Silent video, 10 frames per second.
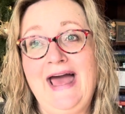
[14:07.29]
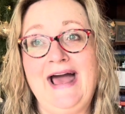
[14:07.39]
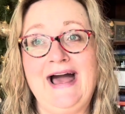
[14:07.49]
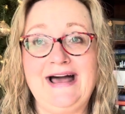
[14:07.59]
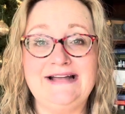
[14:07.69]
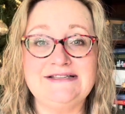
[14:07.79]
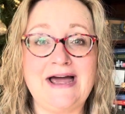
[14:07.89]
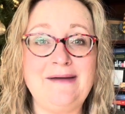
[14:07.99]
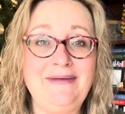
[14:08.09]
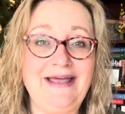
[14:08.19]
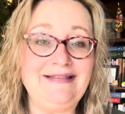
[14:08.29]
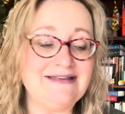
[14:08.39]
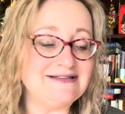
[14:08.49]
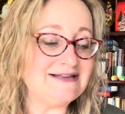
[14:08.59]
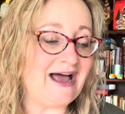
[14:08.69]
And I made
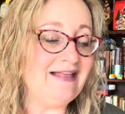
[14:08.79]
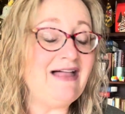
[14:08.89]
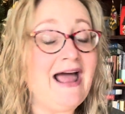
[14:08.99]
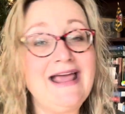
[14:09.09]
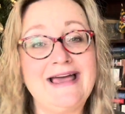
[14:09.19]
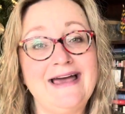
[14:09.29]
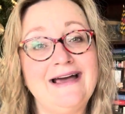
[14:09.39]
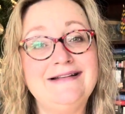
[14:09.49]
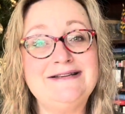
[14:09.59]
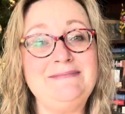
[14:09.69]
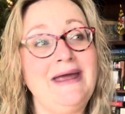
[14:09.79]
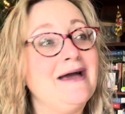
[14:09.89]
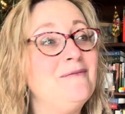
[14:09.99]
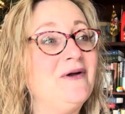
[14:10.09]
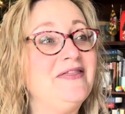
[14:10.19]
this, I like to make
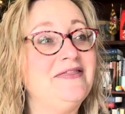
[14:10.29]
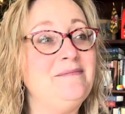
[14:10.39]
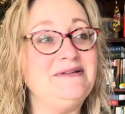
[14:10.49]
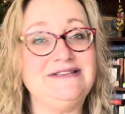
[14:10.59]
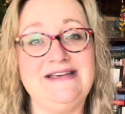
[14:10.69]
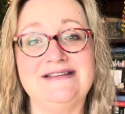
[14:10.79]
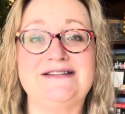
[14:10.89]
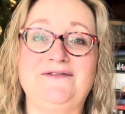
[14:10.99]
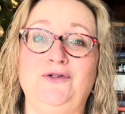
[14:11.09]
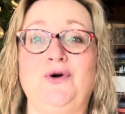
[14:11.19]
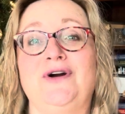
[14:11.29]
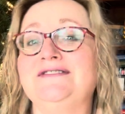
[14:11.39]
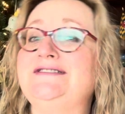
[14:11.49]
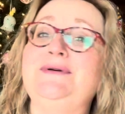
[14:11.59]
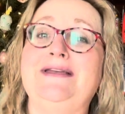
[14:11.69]
them with the busiest
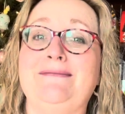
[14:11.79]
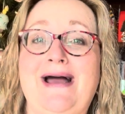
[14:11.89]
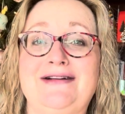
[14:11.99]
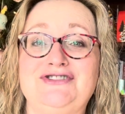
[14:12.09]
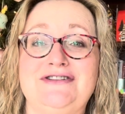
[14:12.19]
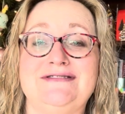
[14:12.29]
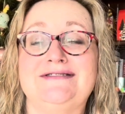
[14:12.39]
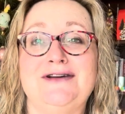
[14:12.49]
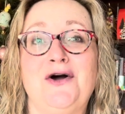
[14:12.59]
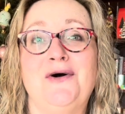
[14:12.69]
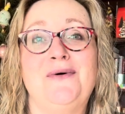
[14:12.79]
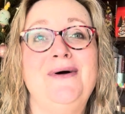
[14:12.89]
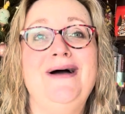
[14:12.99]
florals you can imagine. So